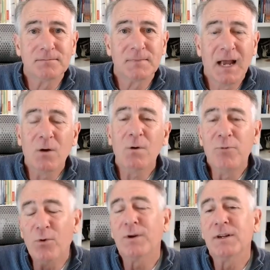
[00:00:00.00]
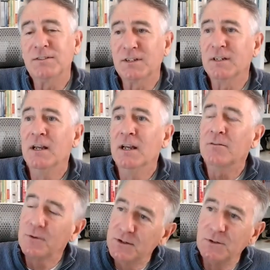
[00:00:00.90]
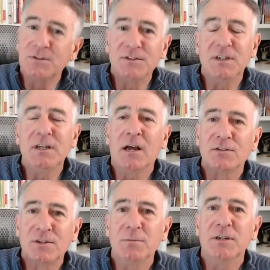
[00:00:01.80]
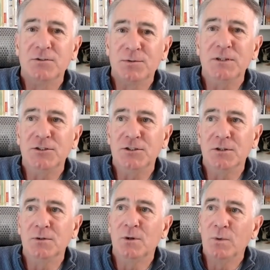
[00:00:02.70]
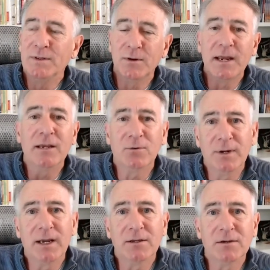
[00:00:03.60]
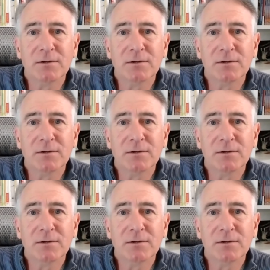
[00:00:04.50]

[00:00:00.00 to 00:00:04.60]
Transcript: How important is it for you to see how somebody treats you when they're angry at you?